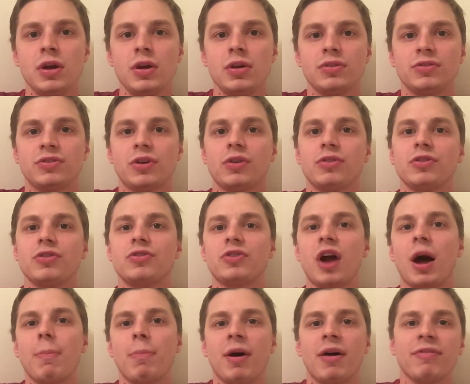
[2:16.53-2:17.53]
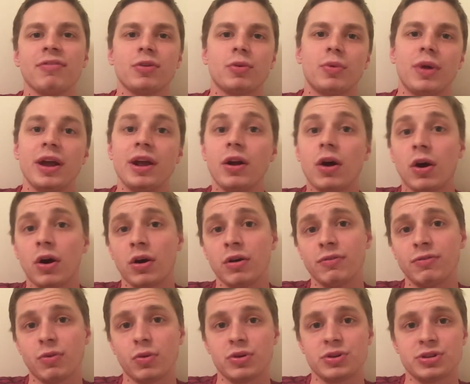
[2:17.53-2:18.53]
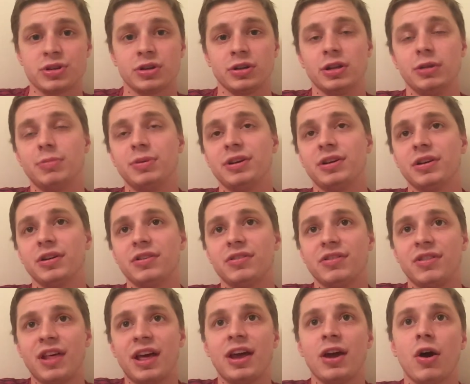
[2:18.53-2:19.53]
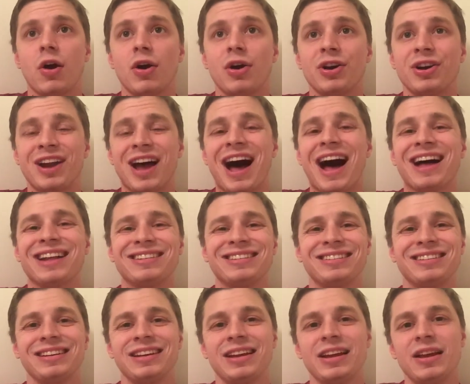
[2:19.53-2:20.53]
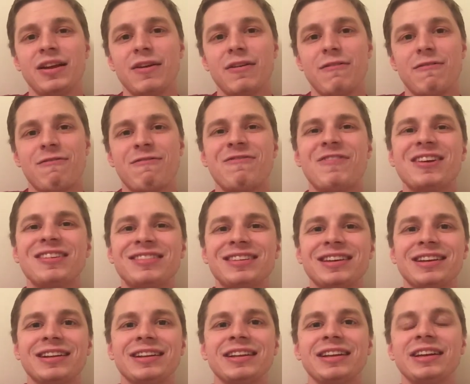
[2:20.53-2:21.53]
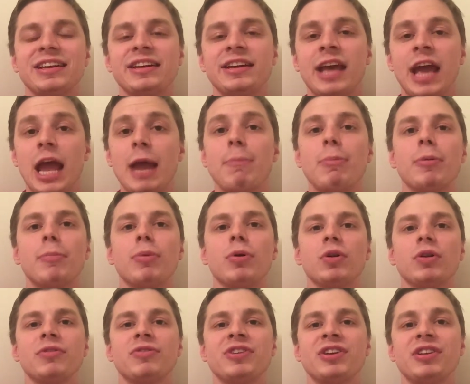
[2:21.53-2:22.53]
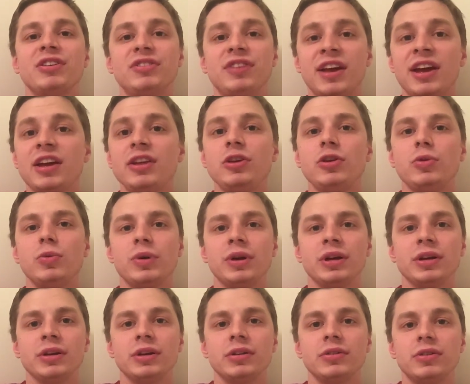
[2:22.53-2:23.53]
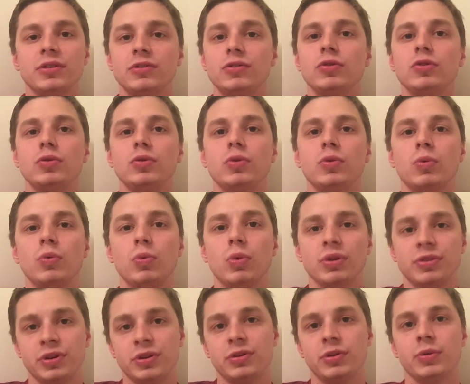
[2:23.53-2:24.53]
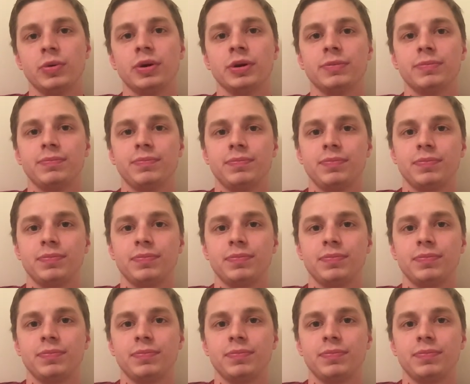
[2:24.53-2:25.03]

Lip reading: start to drop off the radar, unfortunately, because they are not physically capable of continuing to do what they're doing.